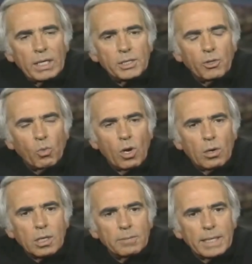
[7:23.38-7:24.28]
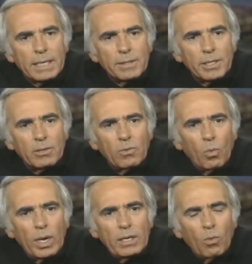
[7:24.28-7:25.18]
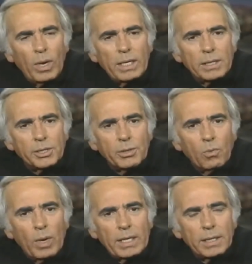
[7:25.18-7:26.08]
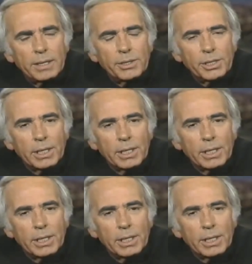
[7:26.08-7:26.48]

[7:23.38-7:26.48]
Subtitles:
wall come down, though? When does